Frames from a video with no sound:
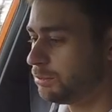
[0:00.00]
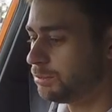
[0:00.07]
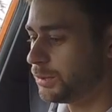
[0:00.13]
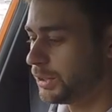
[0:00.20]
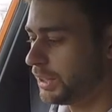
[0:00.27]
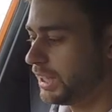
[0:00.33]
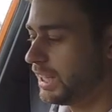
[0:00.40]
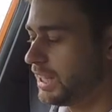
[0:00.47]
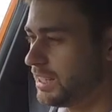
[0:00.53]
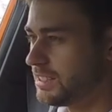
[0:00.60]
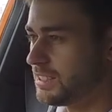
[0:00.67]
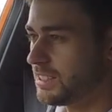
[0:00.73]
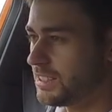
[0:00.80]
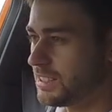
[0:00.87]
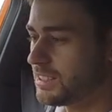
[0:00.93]
but it
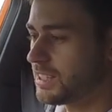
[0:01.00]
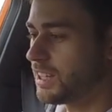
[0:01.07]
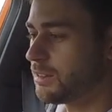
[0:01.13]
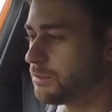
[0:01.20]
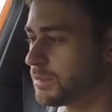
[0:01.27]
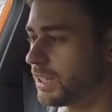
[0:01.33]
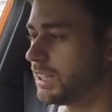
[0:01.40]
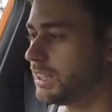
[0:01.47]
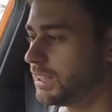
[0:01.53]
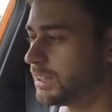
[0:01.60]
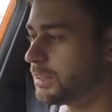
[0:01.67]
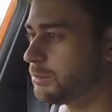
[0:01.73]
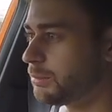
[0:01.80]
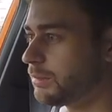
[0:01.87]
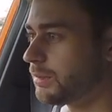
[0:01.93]
is at the same
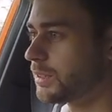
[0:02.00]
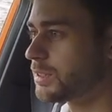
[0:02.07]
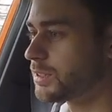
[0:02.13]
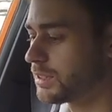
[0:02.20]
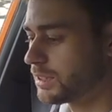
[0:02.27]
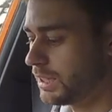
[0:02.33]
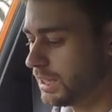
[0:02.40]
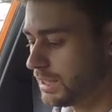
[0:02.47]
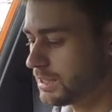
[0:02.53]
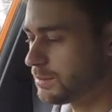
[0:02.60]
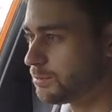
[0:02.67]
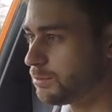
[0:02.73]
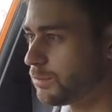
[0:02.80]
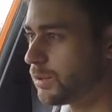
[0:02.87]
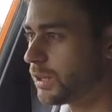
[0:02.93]
time. It's it's,
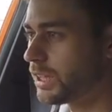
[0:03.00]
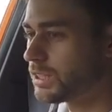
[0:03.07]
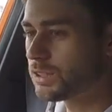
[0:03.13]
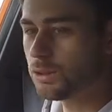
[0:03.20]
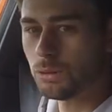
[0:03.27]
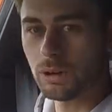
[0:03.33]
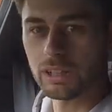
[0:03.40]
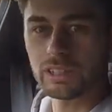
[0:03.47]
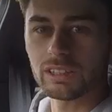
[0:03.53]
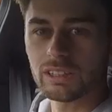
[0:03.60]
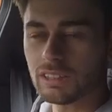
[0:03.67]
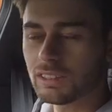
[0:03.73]
it's quite